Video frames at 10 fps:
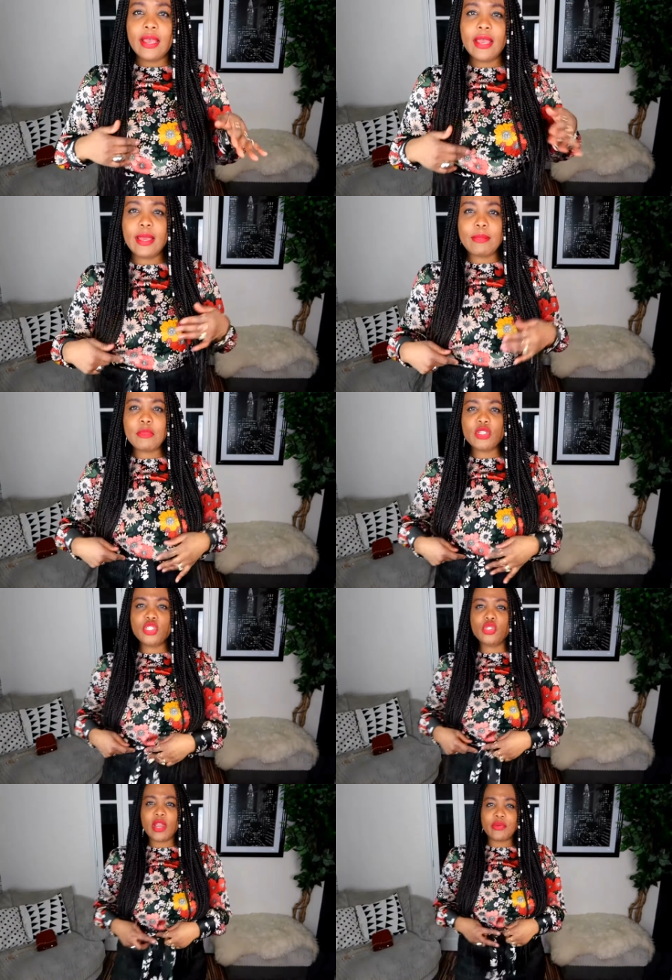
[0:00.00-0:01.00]
Um, I'm not
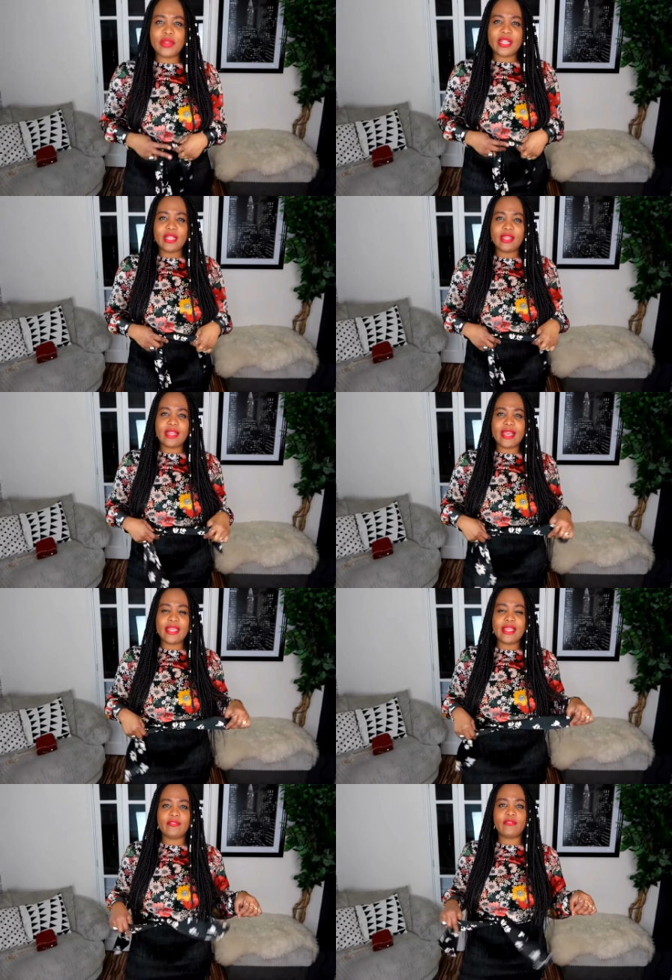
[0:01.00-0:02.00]
sure I really
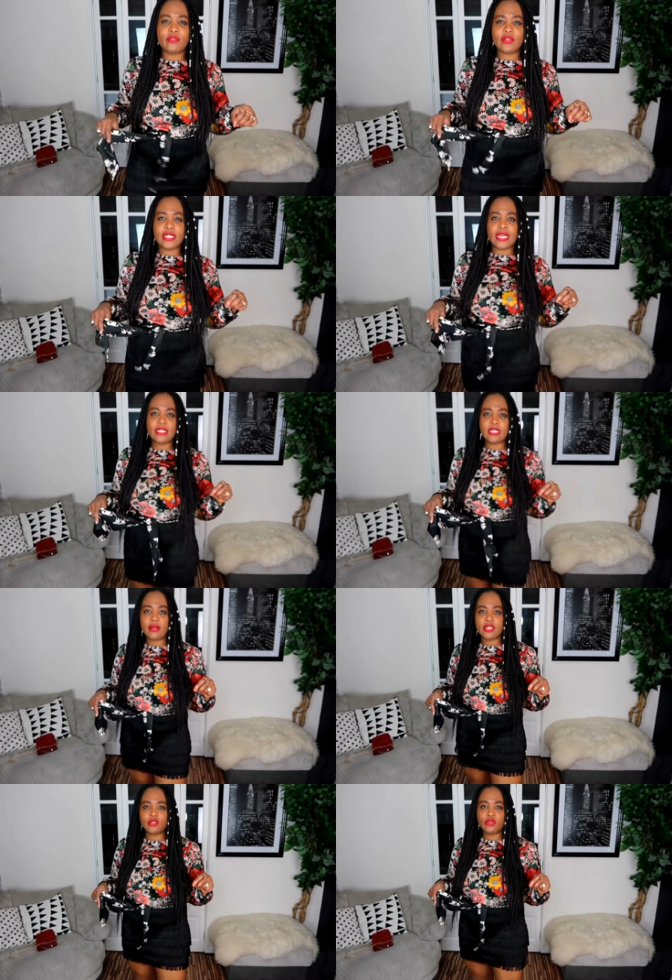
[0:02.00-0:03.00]
like it for a night out.